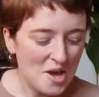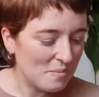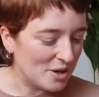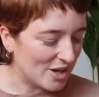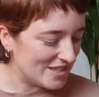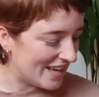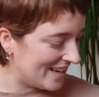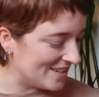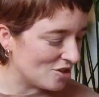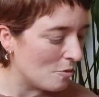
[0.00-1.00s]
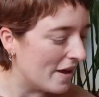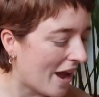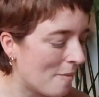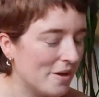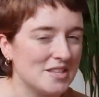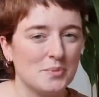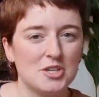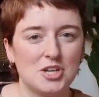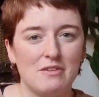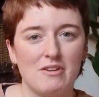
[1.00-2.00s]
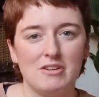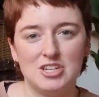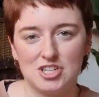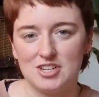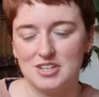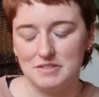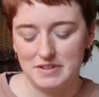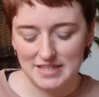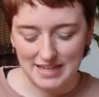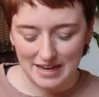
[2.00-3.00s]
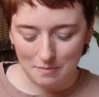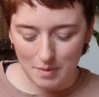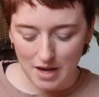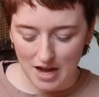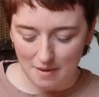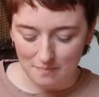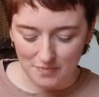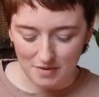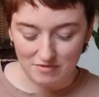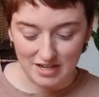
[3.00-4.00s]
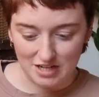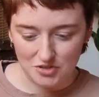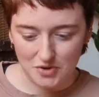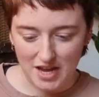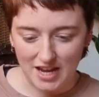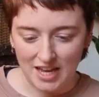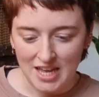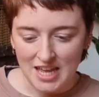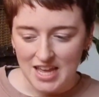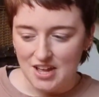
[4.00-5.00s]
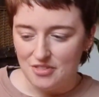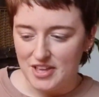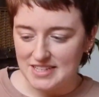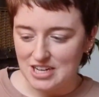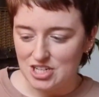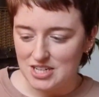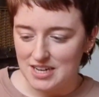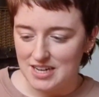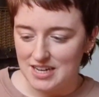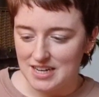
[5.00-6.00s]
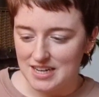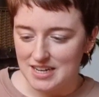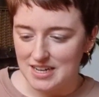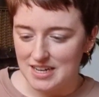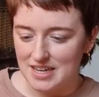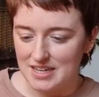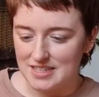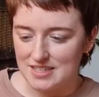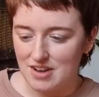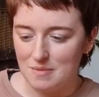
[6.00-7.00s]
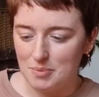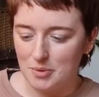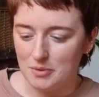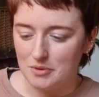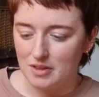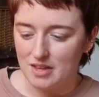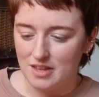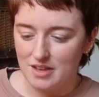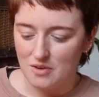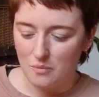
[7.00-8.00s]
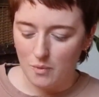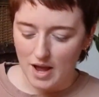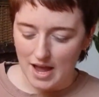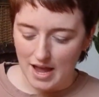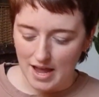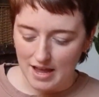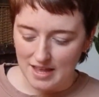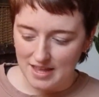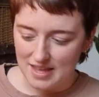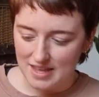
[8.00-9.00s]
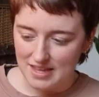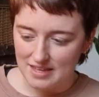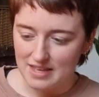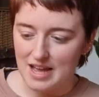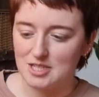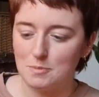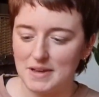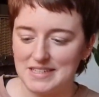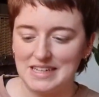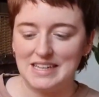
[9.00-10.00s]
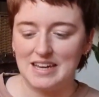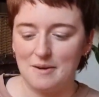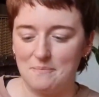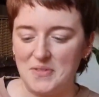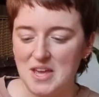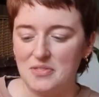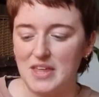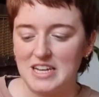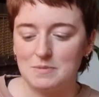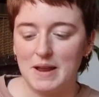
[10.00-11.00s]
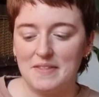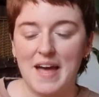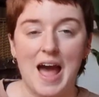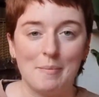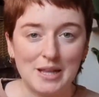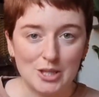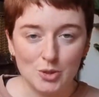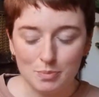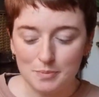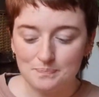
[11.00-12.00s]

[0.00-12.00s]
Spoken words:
because in Atomic Habits, which I've only just started reading, but I'm really enjoying, there's actually an example where, yeah, so basically they explain the habit loop.